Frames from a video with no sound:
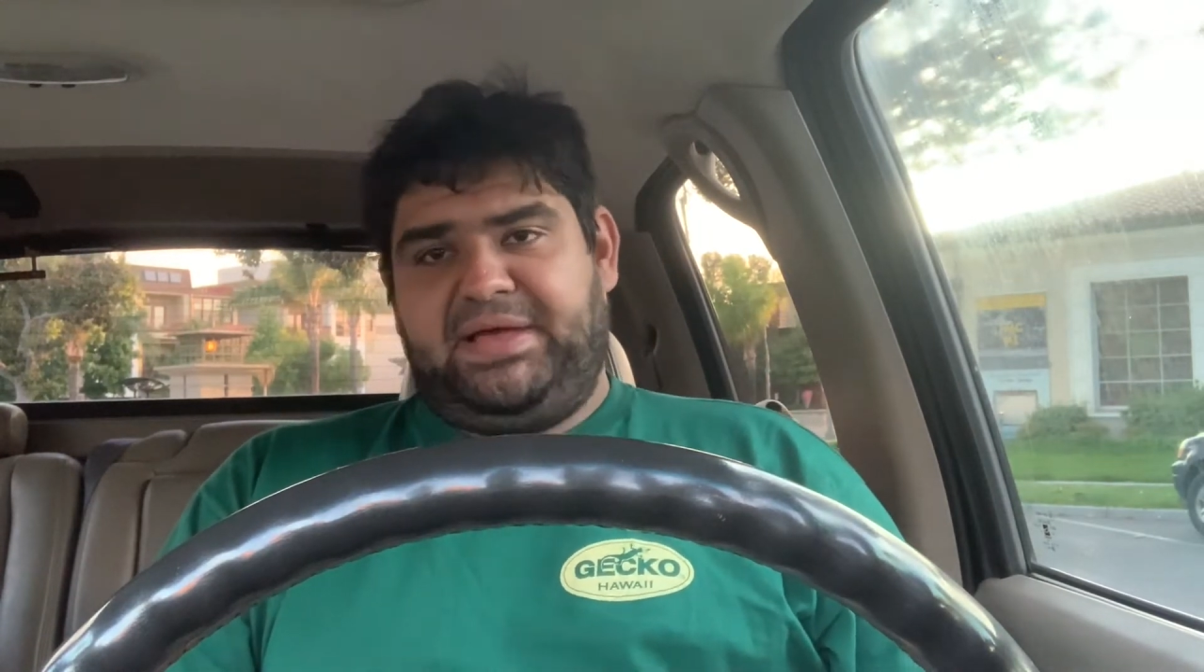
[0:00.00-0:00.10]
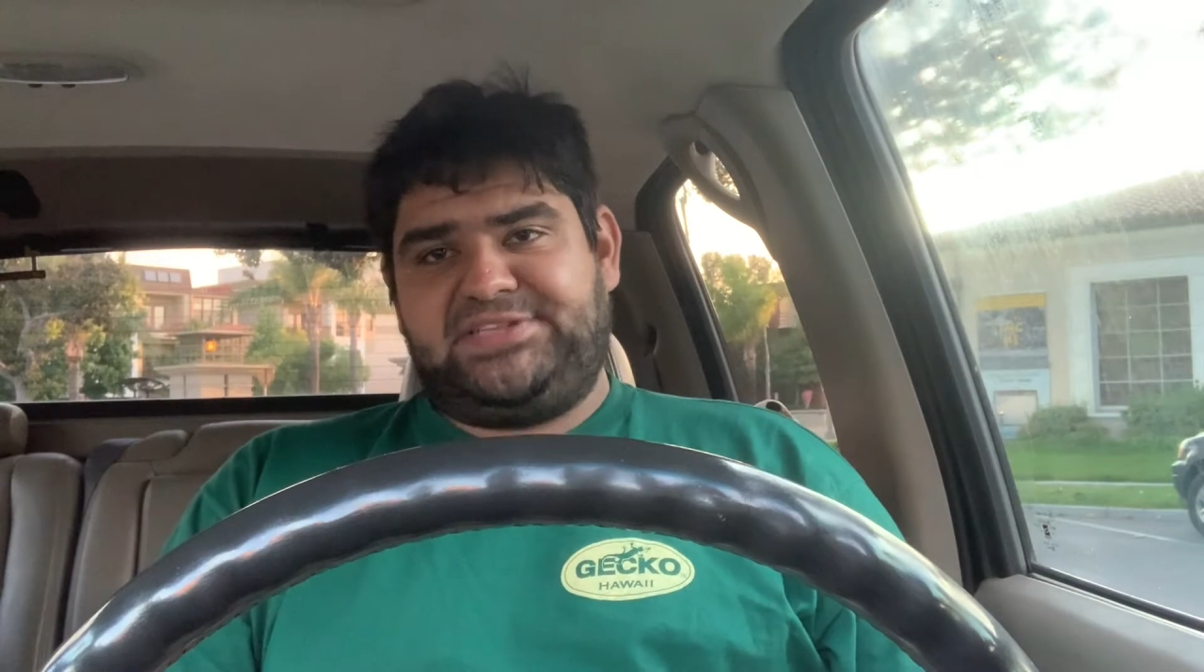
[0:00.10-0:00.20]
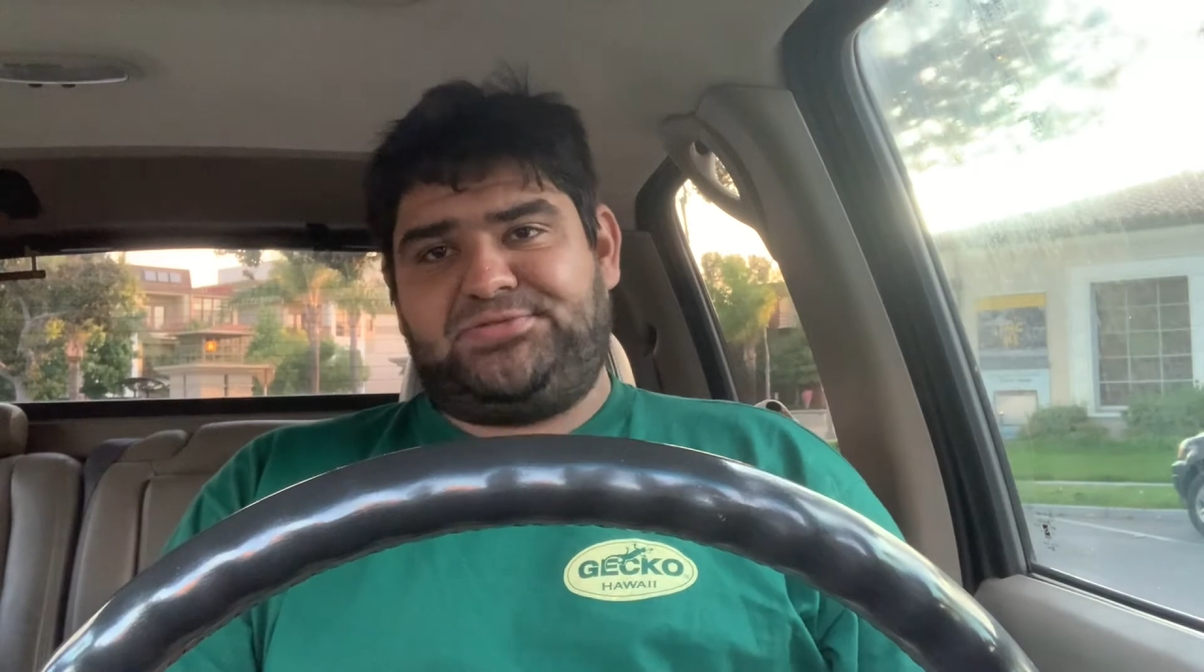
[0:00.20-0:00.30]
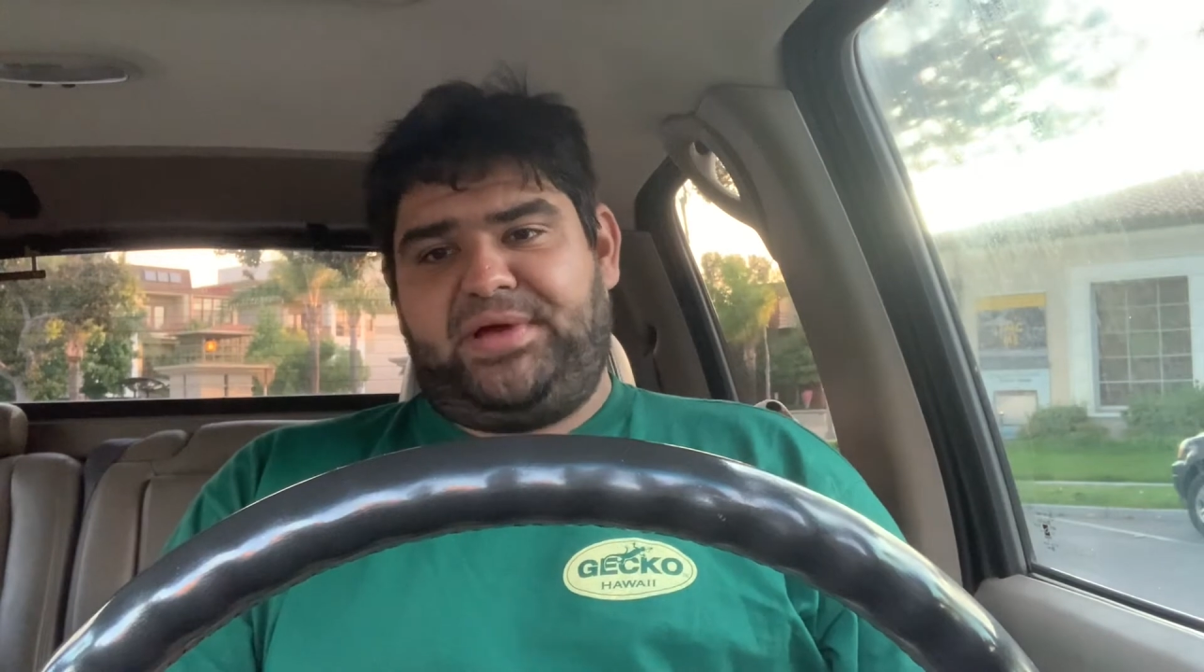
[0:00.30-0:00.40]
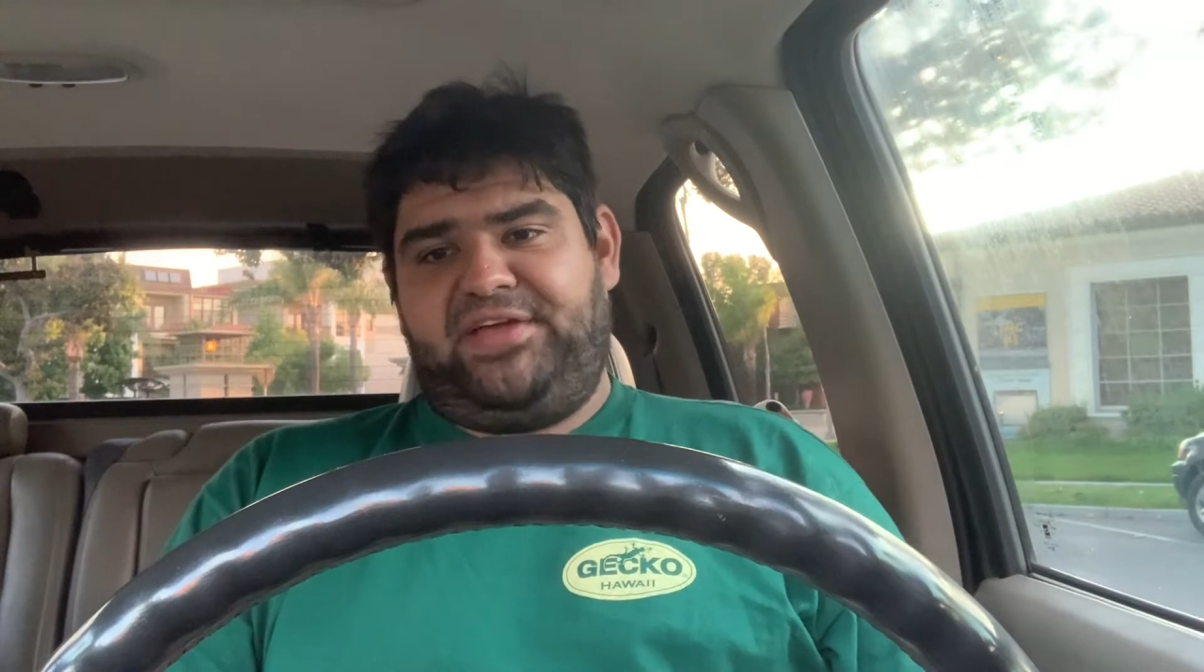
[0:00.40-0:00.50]

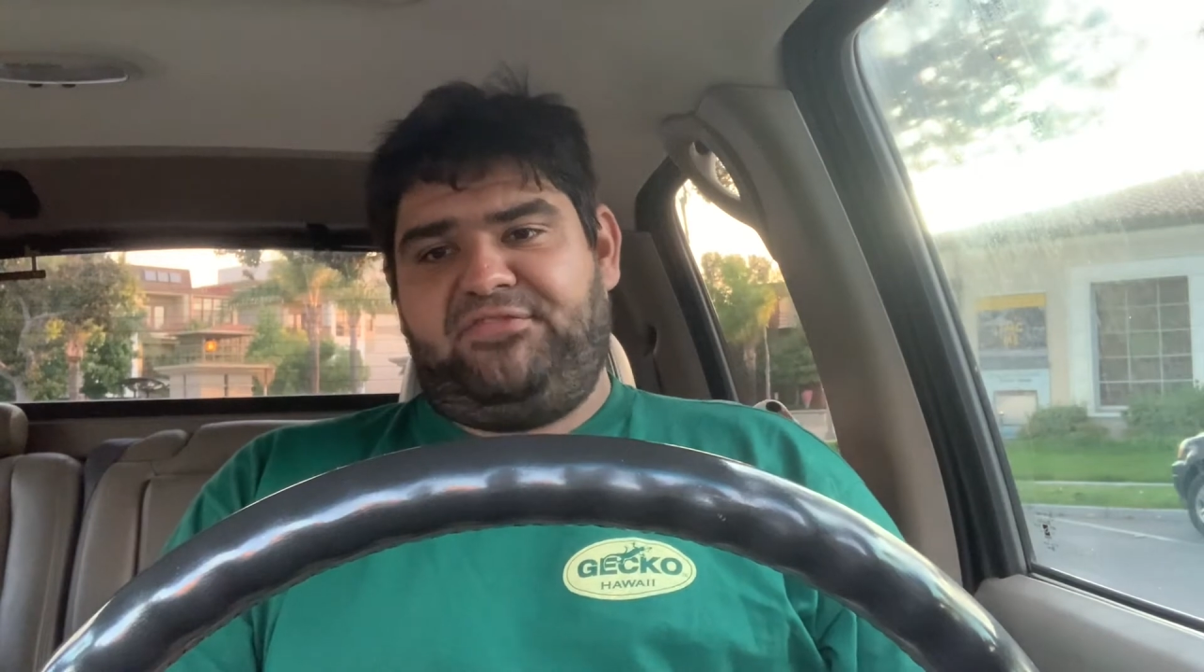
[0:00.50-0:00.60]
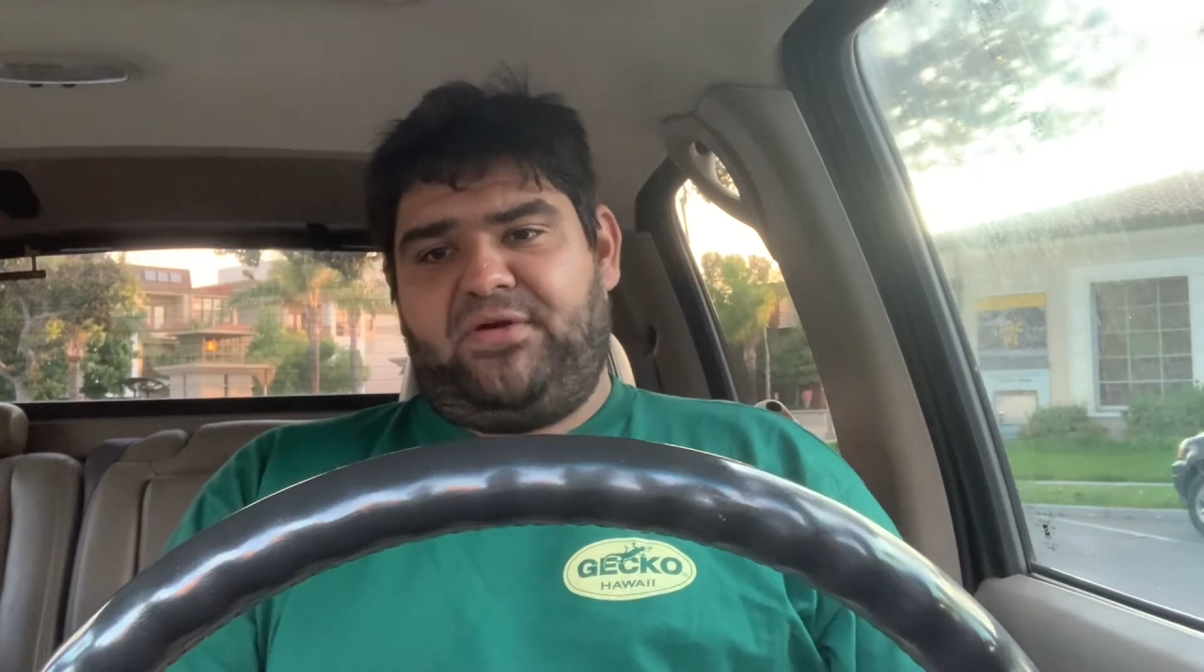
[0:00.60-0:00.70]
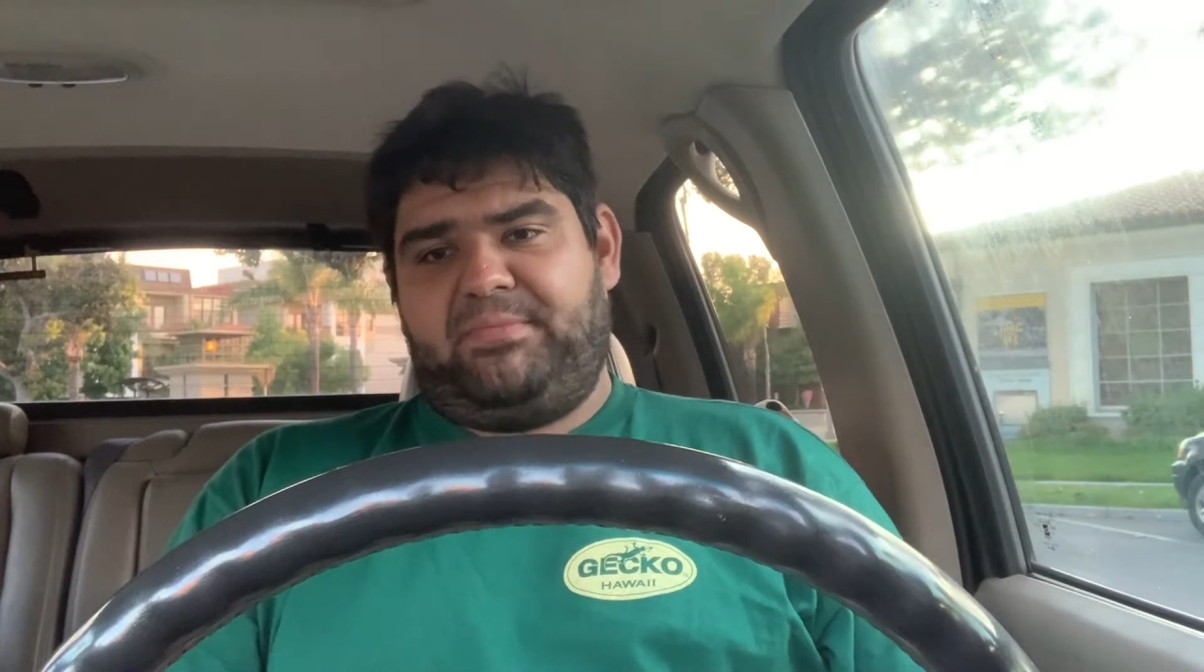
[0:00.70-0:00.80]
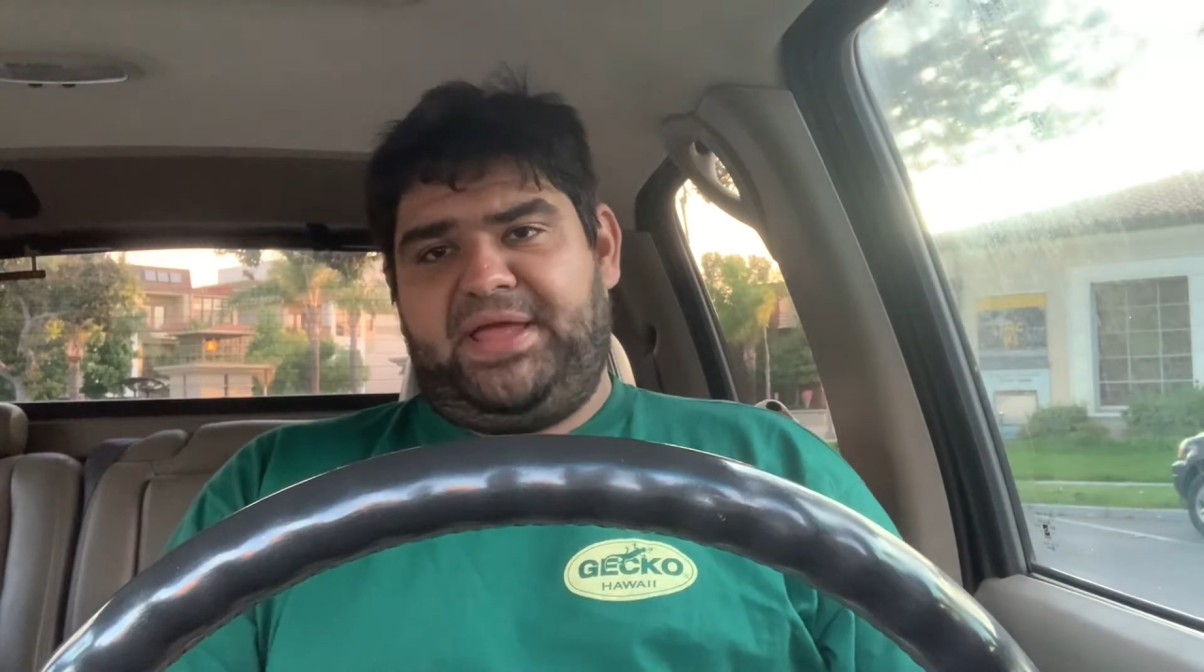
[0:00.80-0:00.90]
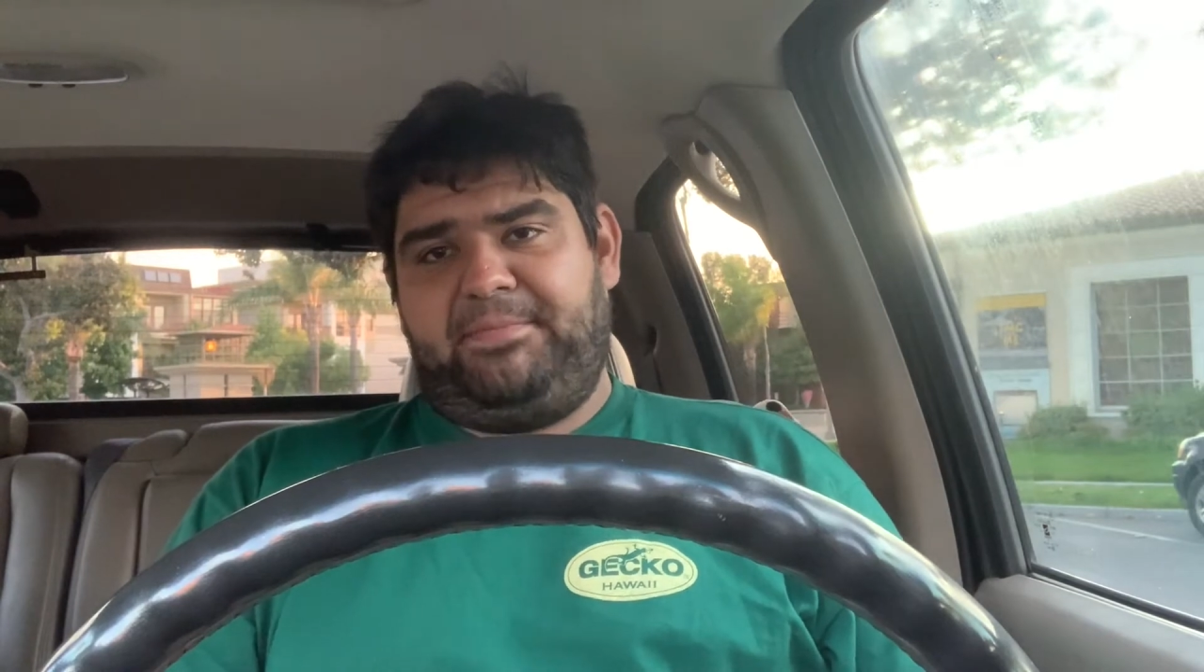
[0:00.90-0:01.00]
best way
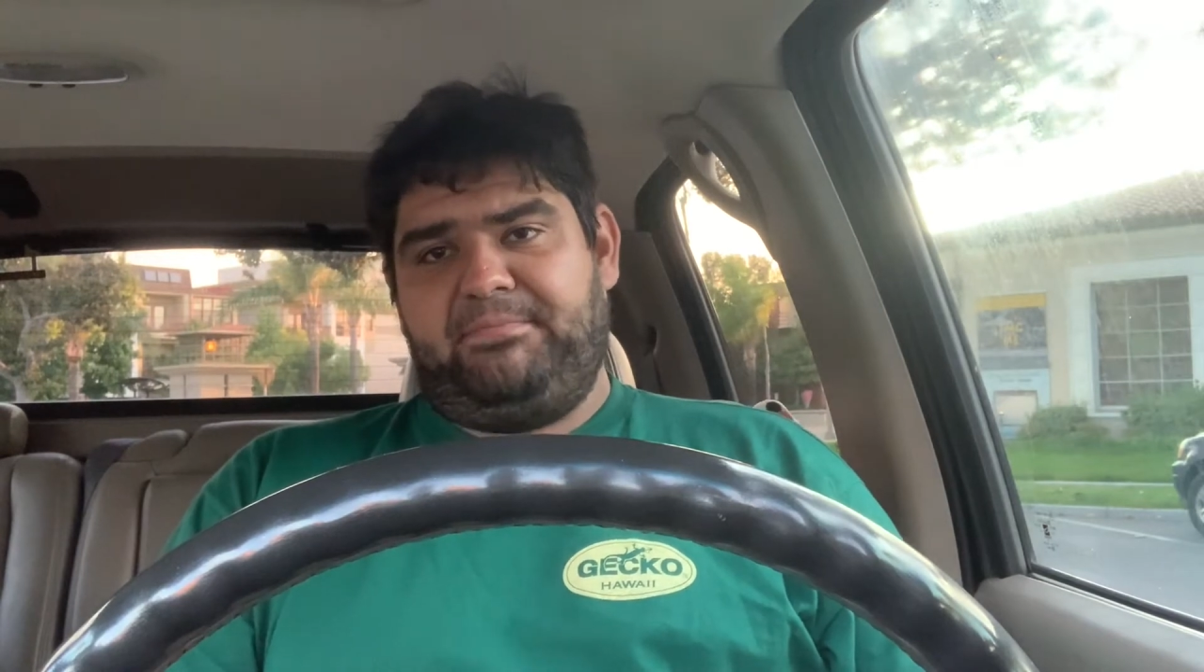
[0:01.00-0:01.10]
for me.